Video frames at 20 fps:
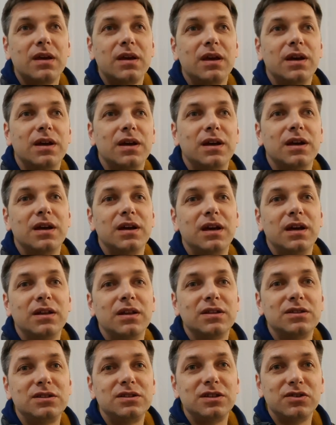Uh,
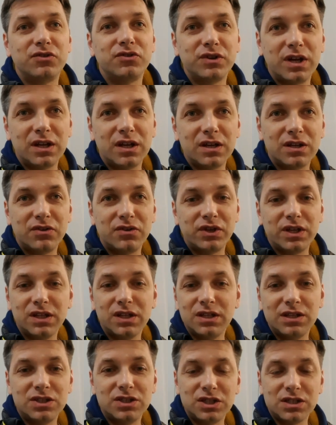and
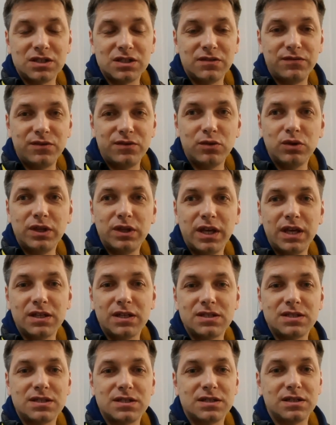really, just in few
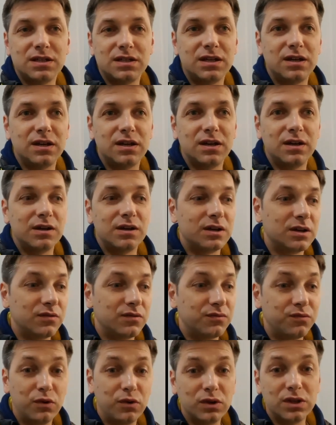days, uh,
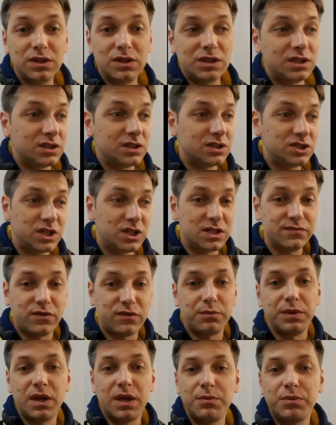volunteers just
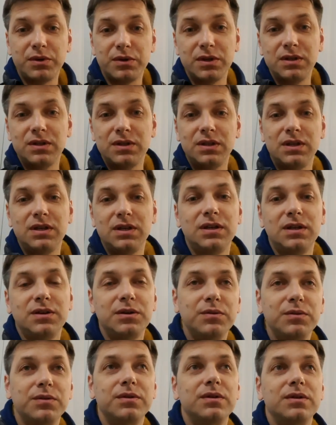from neighboring
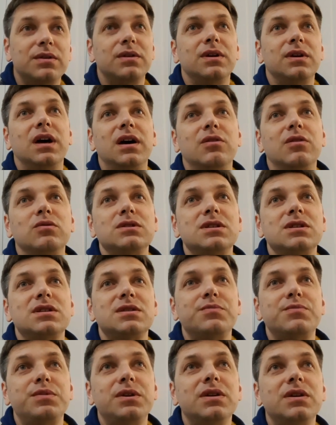
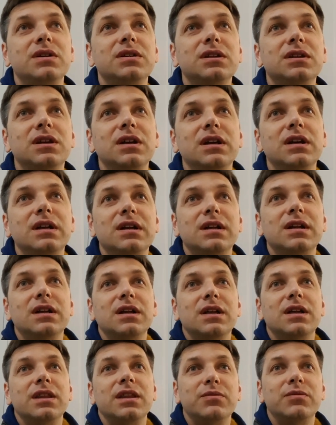houses appeared.
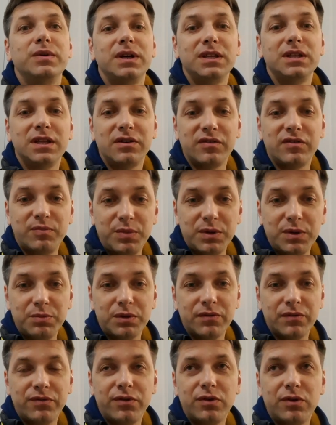There were enough
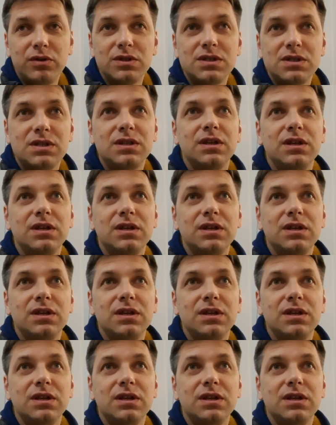people first.